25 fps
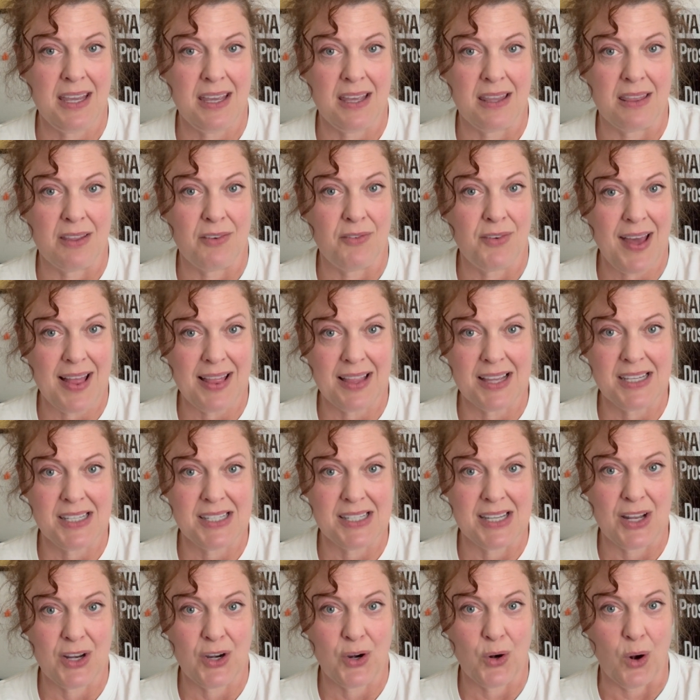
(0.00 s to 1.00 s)
in the Valley
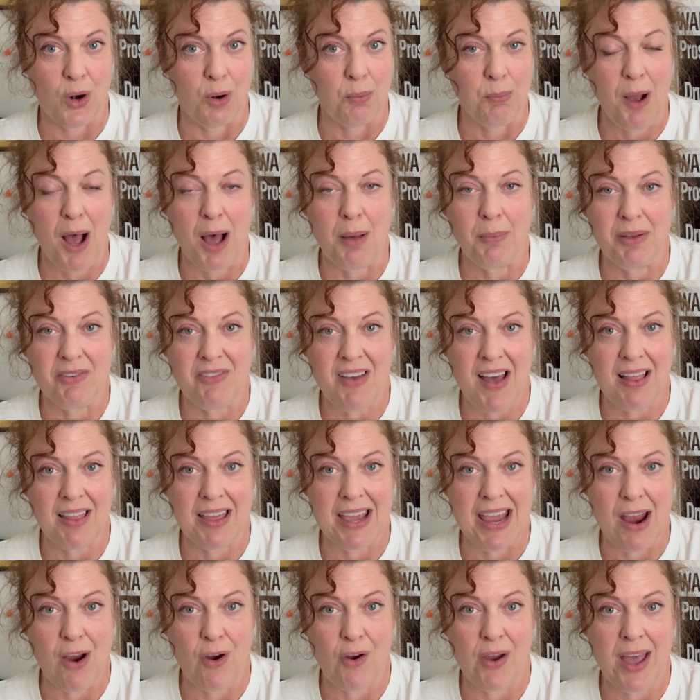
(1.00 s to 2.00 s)
Center or Palma
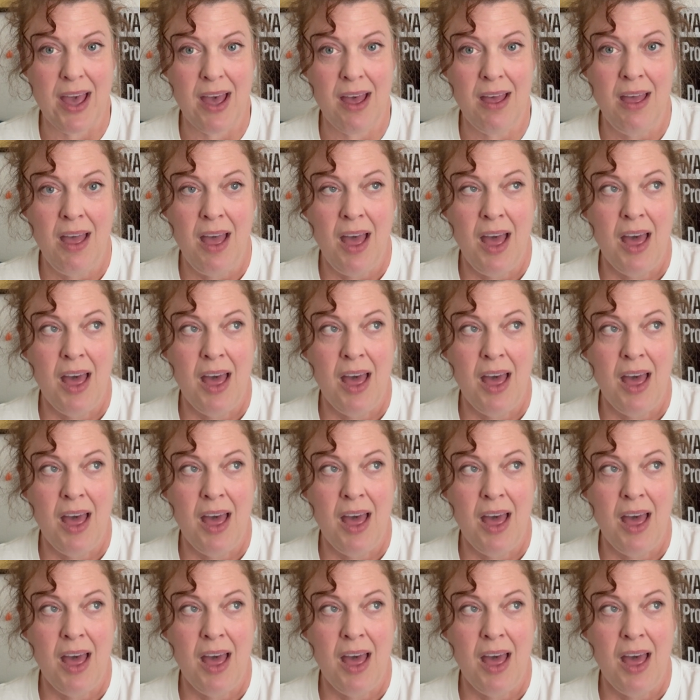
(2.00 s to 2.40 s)
Valley area,